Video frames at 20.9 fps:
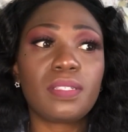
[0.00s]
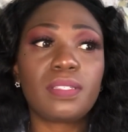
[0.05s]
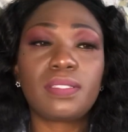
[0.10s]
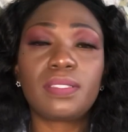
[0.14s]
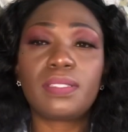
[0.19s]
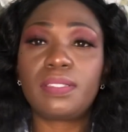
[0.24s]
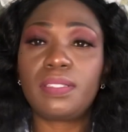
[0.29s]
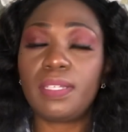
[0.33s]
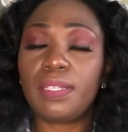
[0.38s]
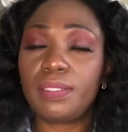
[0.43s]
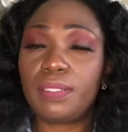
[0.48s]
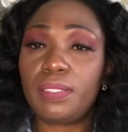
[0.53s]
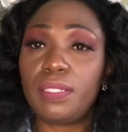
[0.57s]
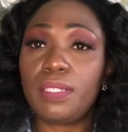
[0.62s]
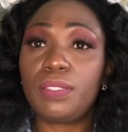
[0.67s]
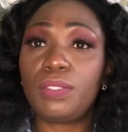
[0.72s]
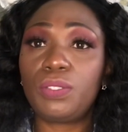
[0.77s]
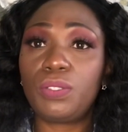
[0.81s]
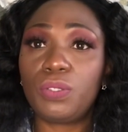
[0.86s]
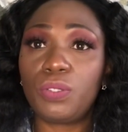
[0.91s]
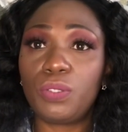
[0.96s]

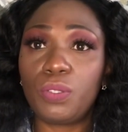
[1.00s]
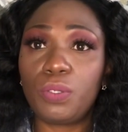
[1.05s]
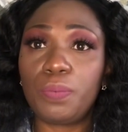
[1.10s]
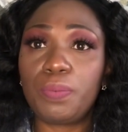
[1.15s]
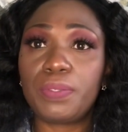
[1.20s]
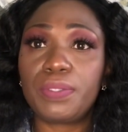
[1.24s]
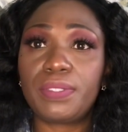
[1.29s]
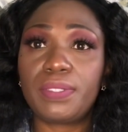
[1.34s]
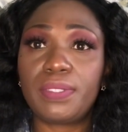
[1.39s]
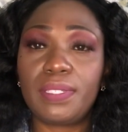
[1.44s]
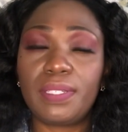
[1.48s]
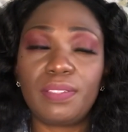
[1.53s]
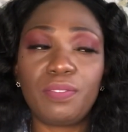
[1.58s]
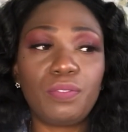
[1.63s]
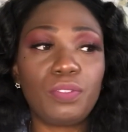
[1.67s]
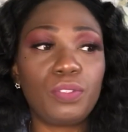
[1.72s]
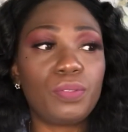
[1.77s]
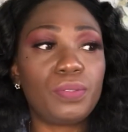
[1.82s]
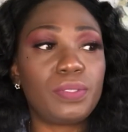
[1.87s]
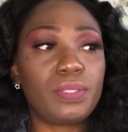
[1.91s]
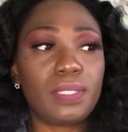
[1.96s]
62% of
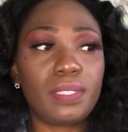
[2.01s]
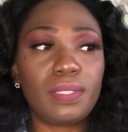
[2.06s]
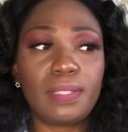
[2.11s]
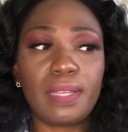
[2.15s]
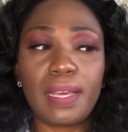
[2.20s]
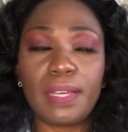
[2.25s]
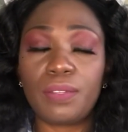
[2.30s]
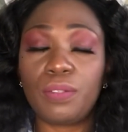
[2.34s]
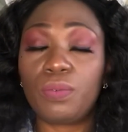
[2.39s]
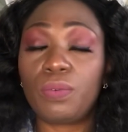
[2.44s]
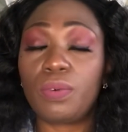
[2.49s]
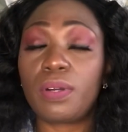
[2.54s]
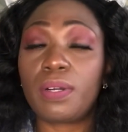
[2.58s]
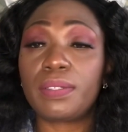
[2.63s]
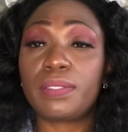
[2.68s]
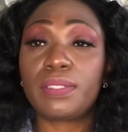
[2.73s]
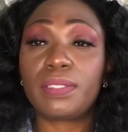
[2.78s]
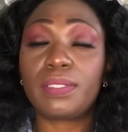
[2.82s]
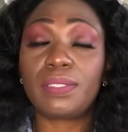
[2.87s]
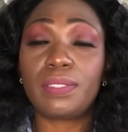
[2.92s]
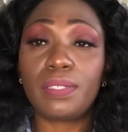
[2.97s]
you said that you are
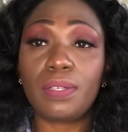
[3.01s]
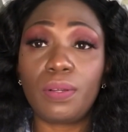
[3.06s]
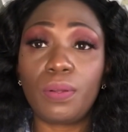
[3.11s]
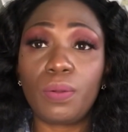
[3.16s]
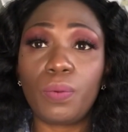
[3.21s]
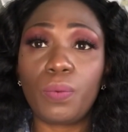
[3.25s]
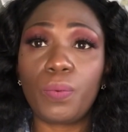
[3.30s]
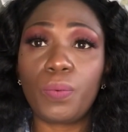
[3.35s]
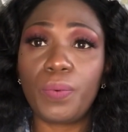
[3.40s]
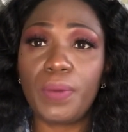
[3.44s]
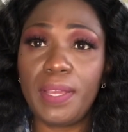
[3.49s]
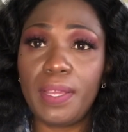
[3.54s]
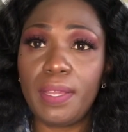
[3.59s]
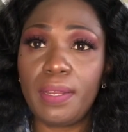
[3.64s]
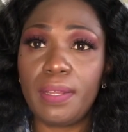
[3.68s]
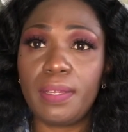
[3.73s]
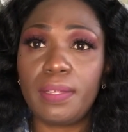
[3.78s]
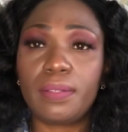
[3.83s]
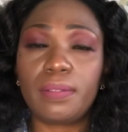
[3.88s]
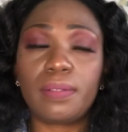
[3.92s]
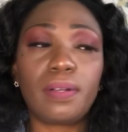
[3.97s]
still
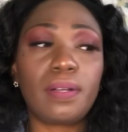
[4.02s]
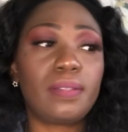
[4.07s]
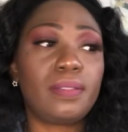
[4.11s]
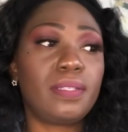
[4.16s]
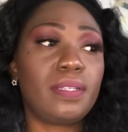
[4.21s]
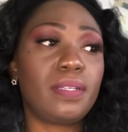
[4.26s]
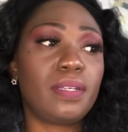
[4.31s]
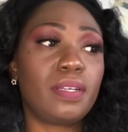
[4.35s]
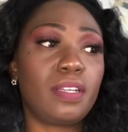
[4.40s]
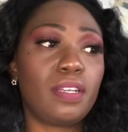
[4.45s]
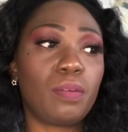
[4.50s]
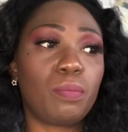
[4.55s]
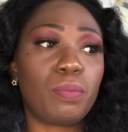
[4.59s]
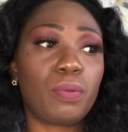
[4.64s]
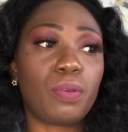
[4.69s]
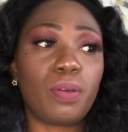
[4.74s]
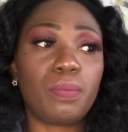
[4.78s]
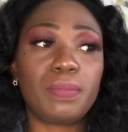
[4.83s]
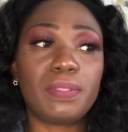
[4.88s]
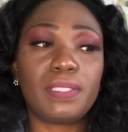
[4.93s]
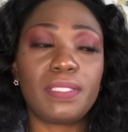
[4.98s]
waiting on the
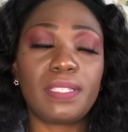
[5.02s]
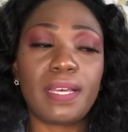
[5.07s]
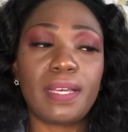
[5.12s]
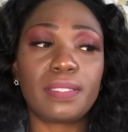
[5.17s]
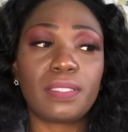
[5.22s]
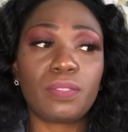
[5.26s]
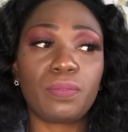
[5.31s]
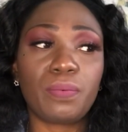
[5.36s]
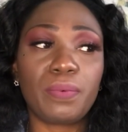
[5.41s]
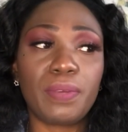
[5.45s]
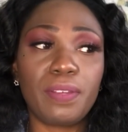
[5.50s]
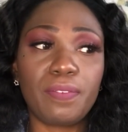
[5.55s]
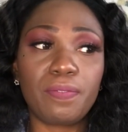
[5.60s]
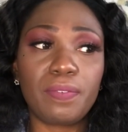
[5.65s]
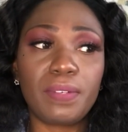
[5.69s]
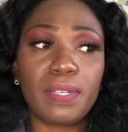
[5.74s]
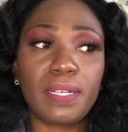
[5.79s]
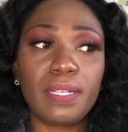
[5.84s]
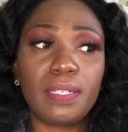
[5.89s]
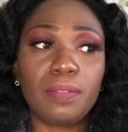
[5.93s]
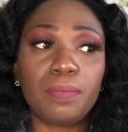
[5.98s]
unemployment tax
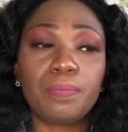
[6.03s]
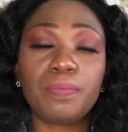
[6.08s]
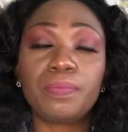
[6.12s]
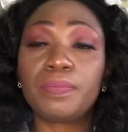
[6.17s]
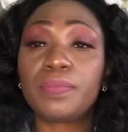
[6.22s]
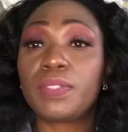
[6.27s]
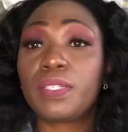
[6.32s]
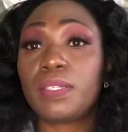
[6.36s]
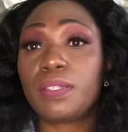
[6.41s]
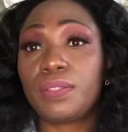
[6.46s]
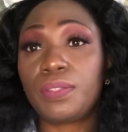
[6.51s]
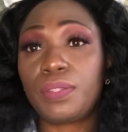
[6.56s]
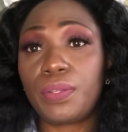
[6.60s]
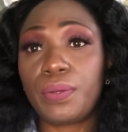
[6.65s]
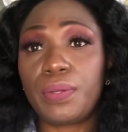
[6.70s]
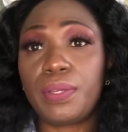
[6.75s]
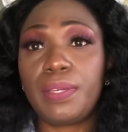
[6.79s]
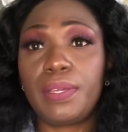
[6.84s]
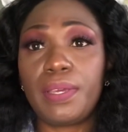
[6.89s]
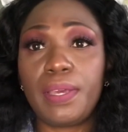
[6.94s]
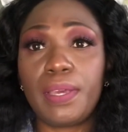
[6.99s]
refund.
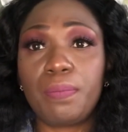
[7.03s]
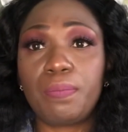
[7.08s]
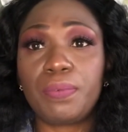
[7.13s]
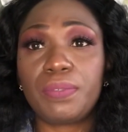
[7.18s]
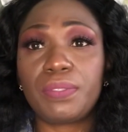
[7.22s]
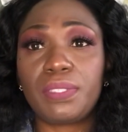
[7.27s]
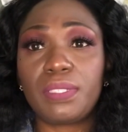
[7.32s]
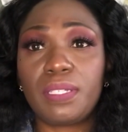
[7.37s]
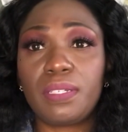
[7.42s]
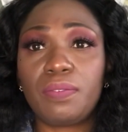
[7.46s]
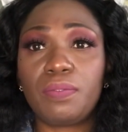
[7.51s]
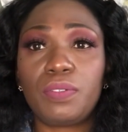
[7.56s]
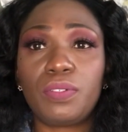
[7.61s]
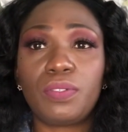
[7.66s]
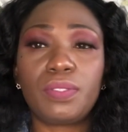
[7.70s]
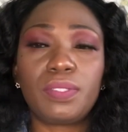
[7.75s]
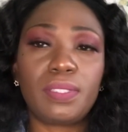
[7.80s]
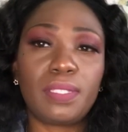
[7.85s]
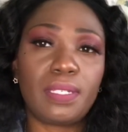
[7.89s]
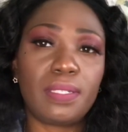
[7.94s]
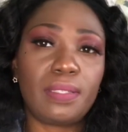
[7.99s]
38% of you
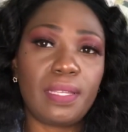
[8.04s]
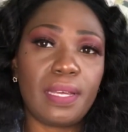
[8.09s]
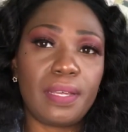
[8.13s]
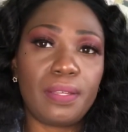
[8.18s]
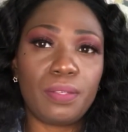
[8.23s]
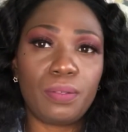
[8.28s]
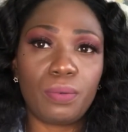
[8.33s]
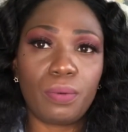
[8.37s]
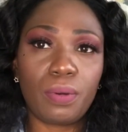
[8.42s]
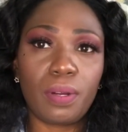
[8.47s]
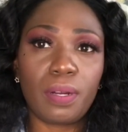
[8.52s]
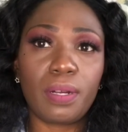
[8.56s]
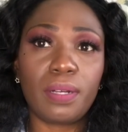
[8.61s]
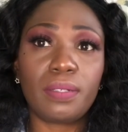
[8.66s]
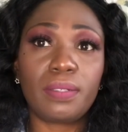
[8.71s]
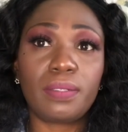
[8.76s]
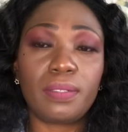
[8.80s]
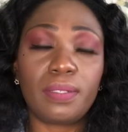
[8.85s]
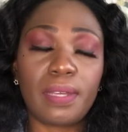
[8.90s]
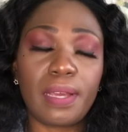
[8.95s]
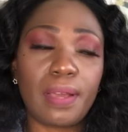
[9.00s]
said that you are
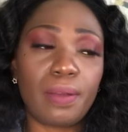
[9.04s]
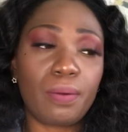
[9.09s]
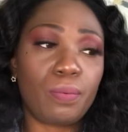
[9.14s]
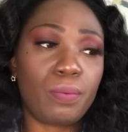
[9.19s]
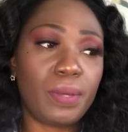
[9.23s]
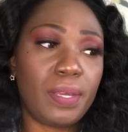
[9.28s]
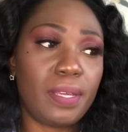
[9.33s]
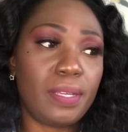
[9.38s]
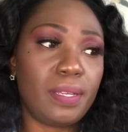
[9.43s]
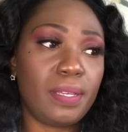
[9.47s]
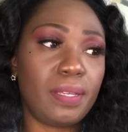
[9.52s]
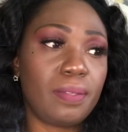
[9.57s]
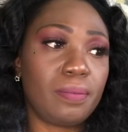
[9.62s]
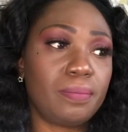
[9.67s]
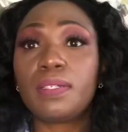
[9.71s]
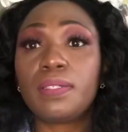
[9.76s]
not waiting.